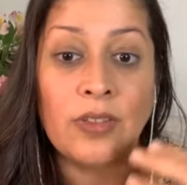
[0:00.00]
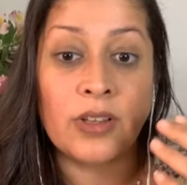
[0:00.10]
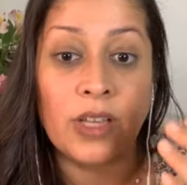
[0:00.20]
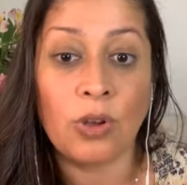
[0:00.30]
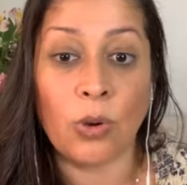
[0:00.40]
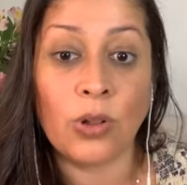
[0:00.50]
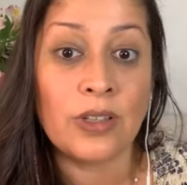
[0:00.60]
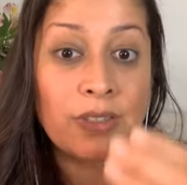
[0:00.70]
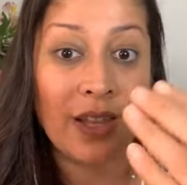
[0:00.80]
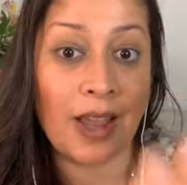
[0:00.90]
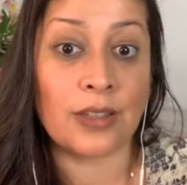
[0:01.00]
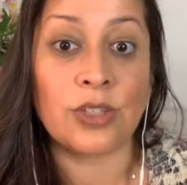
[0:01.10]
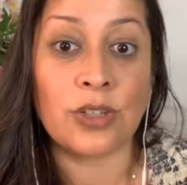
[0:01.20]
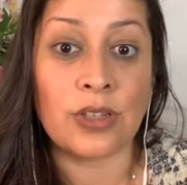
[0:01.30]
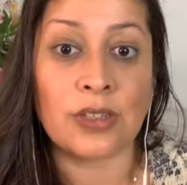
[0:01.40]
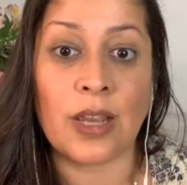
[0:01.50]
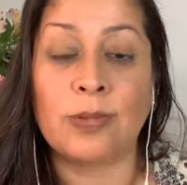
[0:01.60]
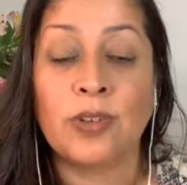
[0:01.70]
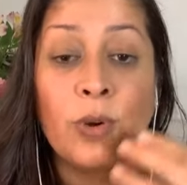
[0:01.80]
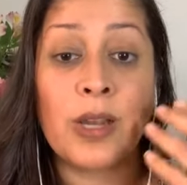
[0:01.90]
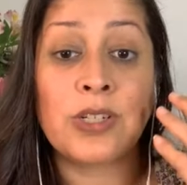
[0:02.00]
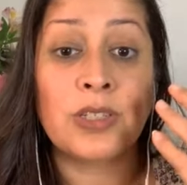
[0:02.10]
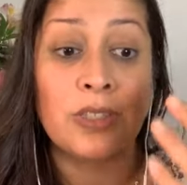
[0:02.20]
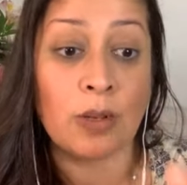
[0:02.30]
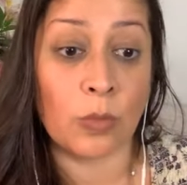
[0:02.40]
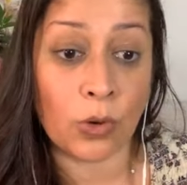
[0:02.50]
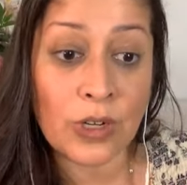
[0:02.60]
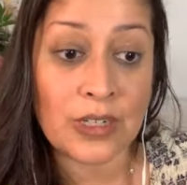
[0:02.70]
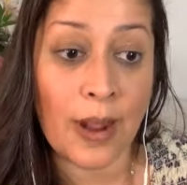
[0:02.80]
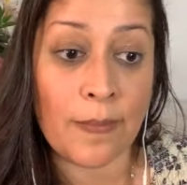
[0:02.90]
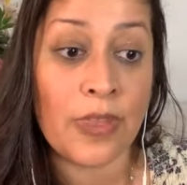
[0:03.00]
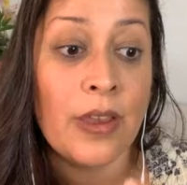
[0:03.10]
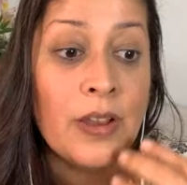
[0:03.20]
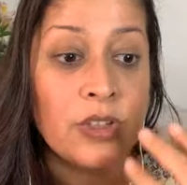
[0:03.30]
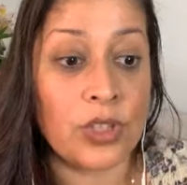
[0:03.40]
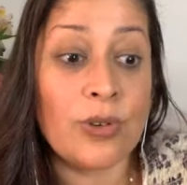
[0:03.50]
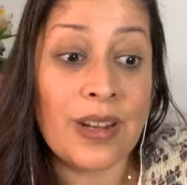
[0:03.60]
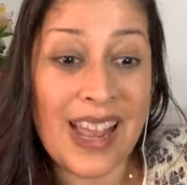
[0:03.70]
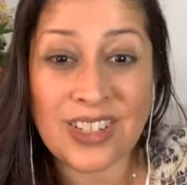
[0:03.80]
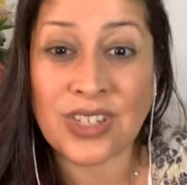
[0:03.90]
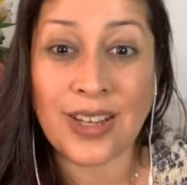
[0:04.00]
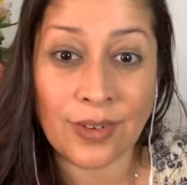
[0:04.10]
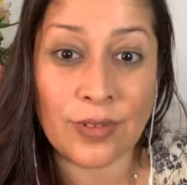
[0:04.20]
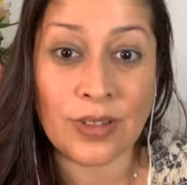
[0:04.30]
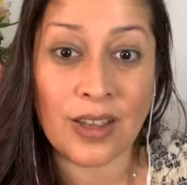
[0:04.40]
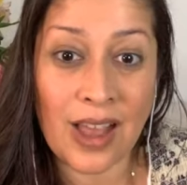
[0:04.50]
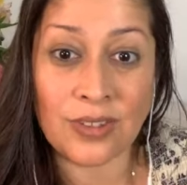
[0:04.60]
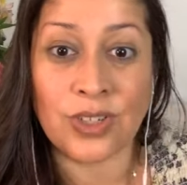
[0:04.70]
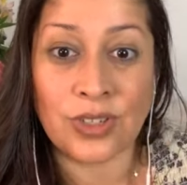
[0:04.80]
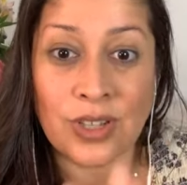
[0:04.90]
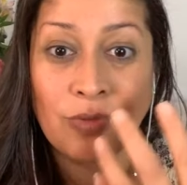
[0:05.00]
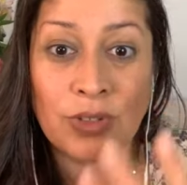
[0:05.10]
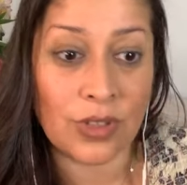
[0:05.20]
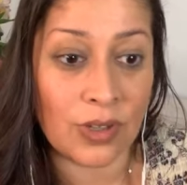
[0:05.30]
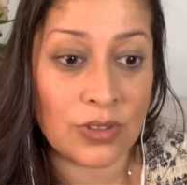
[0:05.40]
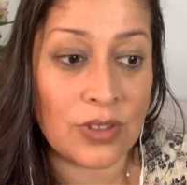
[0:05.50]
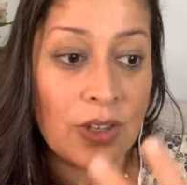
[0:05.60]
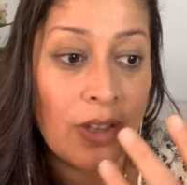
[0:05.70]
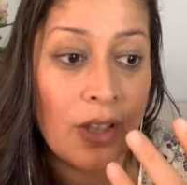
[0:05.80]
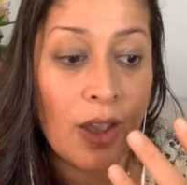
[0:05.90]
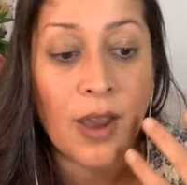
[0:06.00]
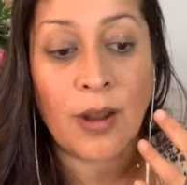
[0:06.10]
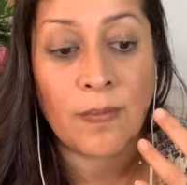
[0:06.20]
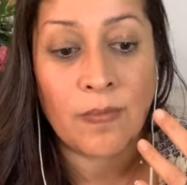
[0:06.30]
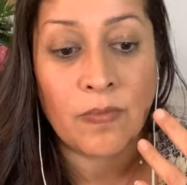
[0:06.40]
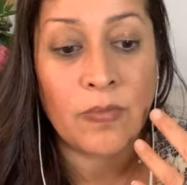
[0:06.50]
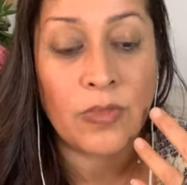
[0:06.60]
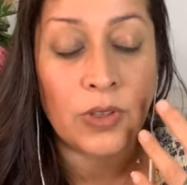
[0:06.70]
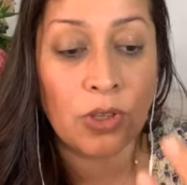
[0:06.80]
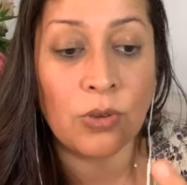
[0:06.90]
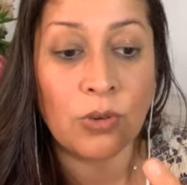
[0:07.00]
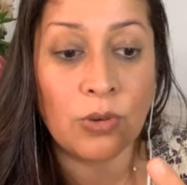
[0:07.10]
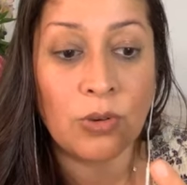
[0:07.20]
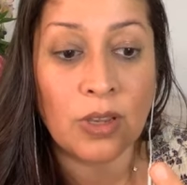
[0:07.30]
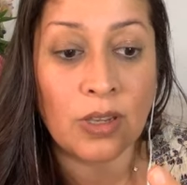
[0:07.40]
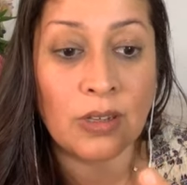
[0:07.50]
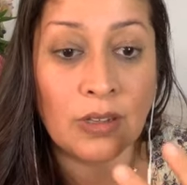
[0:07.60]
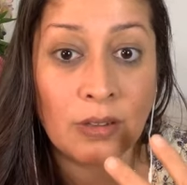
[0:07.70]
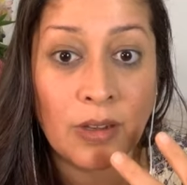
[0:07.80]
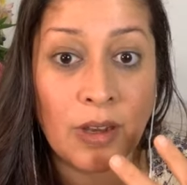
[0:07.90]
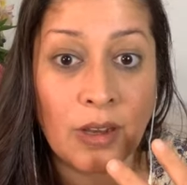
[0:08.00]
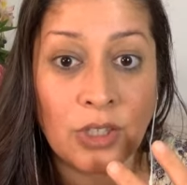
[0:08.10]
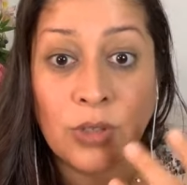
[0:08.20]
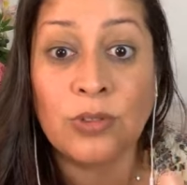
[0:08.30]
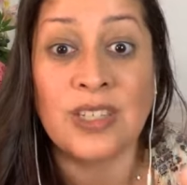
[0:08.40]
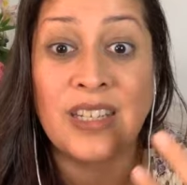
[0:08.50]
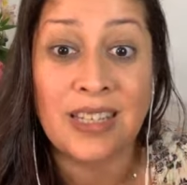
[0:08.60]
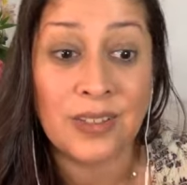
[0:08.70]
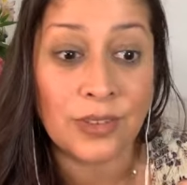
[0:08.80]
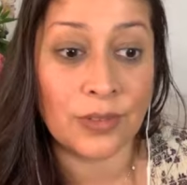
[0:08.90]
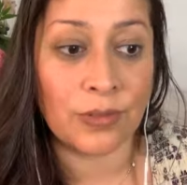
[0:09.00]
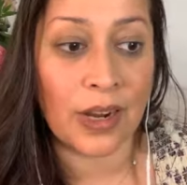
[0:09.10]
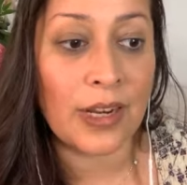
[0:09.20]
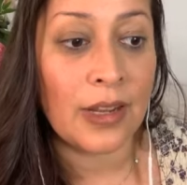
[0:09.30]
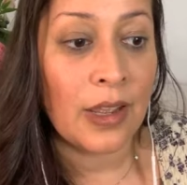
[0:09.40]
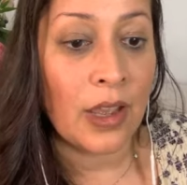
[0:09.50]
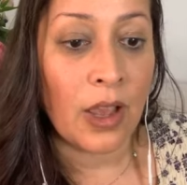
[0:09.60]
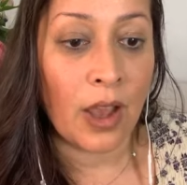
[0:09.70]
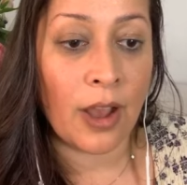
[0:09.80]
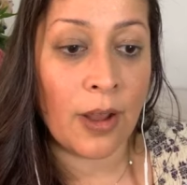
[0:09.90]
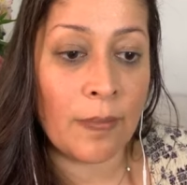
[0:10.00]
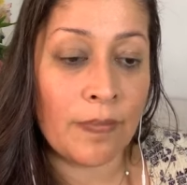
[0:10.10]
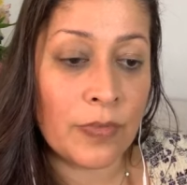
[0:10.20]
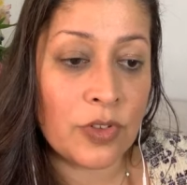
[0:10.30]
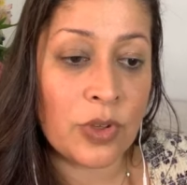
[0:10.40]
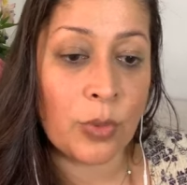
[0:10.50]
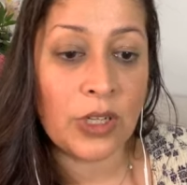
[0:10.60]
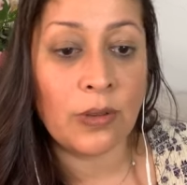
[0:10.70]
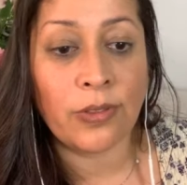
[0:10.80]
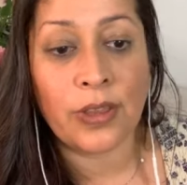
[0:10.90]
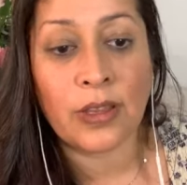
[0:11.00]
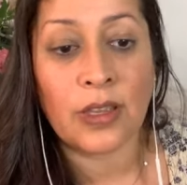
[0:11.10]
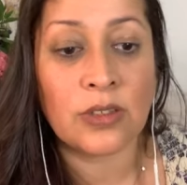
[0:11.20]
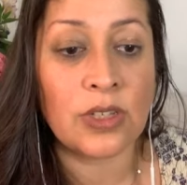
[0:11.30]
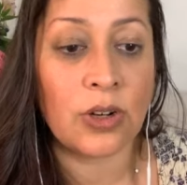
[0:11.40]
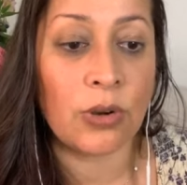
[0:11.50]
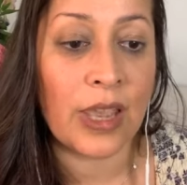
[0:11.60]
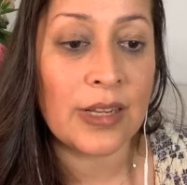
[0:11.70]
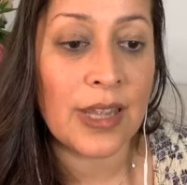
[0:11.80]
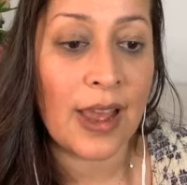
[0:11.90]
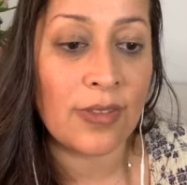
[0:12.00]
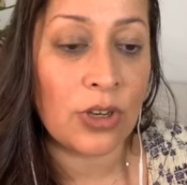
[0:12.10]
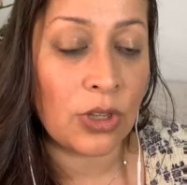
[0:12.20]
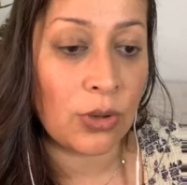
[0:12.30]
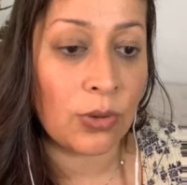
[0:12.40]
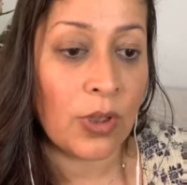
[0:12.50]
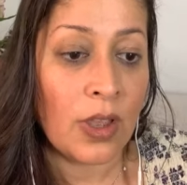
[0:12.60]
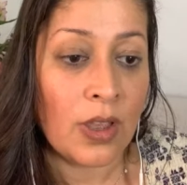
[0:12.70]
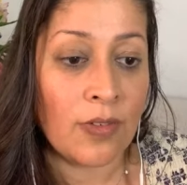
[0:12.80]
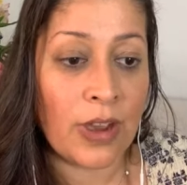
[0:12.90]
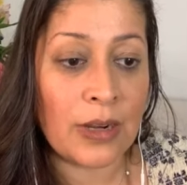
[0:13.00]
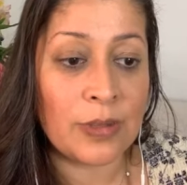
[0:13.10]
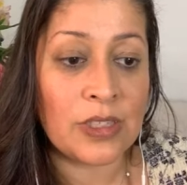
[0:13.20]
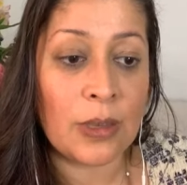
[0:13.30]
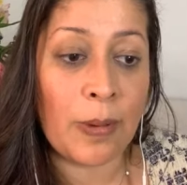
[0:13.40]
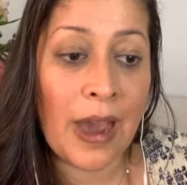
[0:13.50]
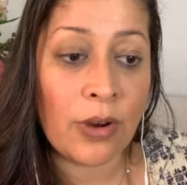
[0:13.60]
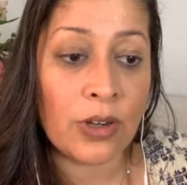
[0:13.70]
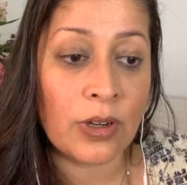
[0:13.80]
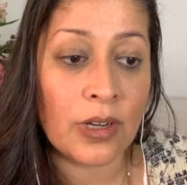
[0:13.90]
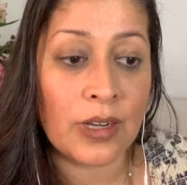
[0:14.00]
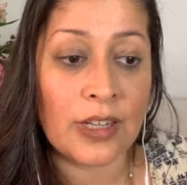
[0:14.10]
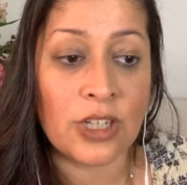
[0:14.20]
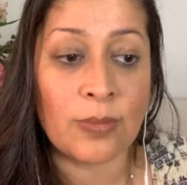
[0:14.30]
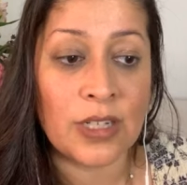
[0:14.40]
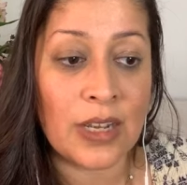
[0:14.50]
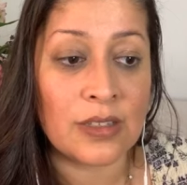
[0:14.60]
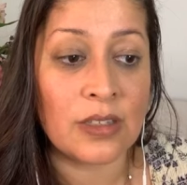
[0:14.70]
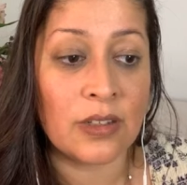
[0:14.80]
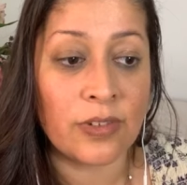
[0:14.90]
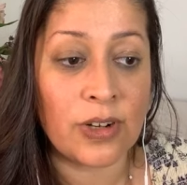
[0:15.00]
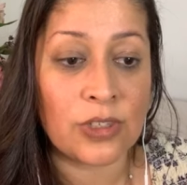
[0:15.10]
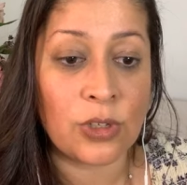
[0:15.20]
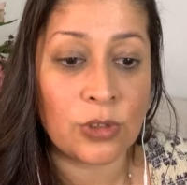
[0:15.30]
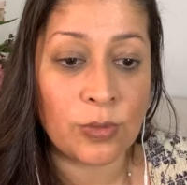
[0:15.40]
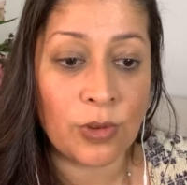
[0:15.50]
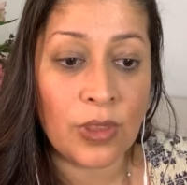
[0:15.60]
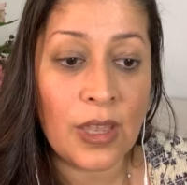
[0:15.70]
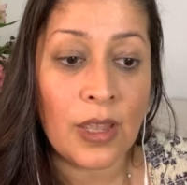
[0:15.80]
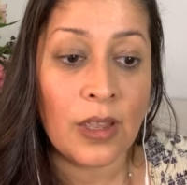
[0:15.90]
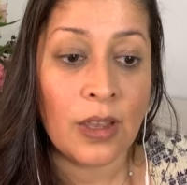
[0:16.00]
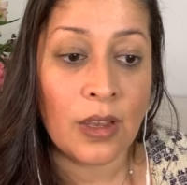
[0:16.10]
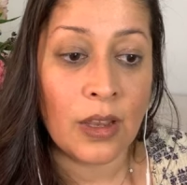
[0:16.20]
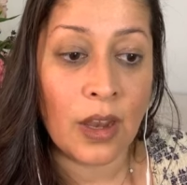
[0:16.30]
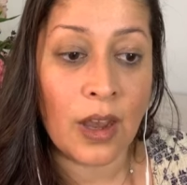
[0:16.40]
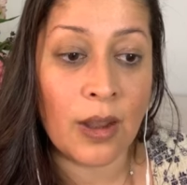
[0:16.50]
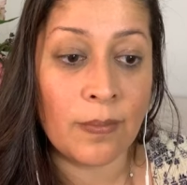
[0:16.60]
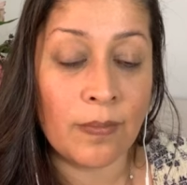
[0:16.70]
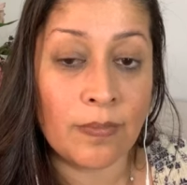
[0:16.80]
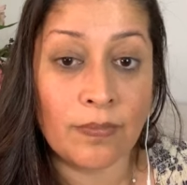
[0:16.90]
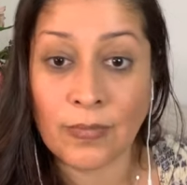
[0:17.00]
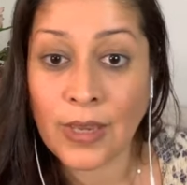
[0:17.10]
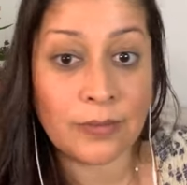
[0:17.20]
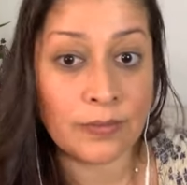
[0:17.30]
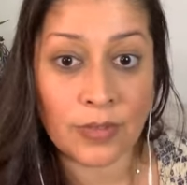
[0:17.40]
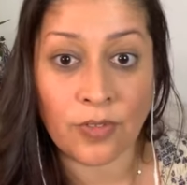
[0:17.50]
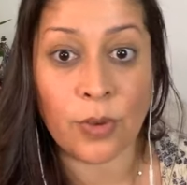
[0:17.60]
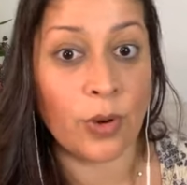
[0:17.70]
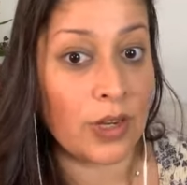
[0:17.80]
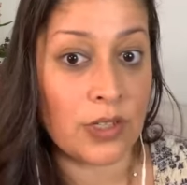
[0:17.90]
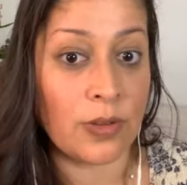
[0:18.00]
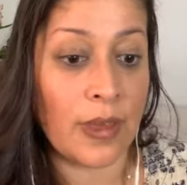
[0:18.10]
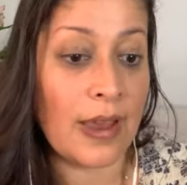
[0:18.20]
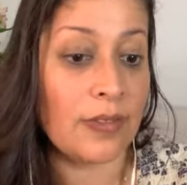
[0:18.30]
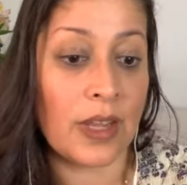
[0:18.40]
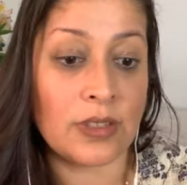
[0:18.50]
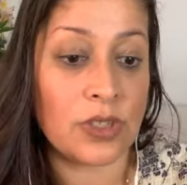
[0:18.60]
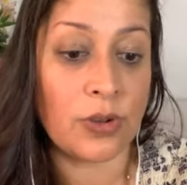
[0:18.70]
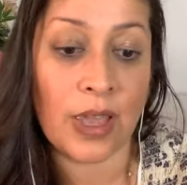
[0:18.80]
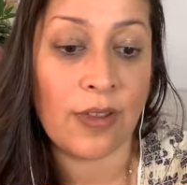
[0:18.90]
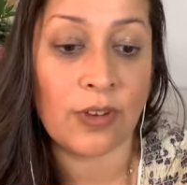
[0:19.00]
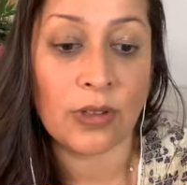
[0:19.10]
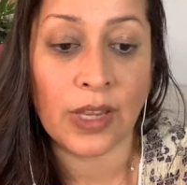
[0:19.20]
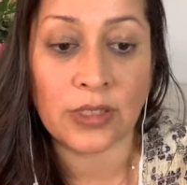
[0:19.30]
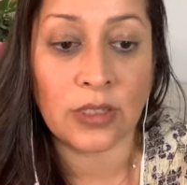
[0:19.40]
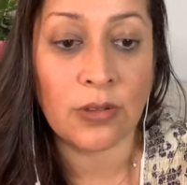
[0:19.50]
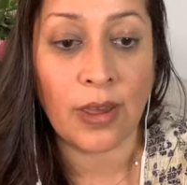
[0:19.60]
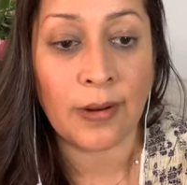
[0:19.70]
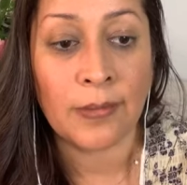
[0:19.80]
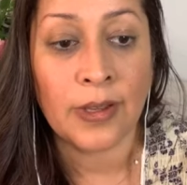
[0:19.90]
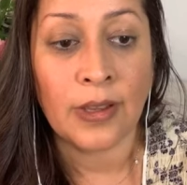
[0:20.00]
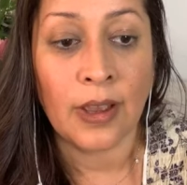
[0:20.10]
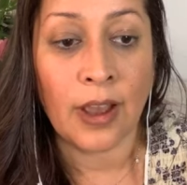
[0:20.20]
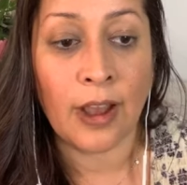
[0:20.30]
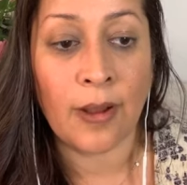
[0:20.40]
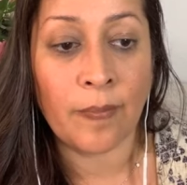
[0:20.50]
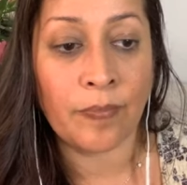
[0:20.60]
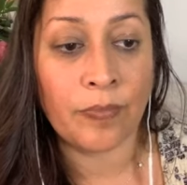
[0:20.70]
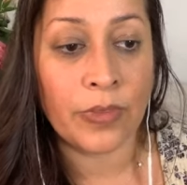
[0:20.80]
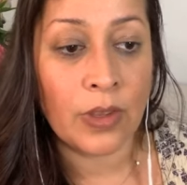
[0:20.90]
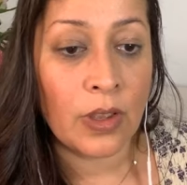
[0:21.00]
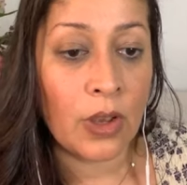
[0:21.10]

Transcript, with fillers: And the goal is to answer these types of questions in more depth so you can actually get re- answers and results um, that you can uh, use to heal, right? Um, so, what do you think? Is it okay to add the new vitamin C powder and HMDS and liver rescue smoothie? Um, yeah, if you want to do that, that's okay if you'd like to do that. Um,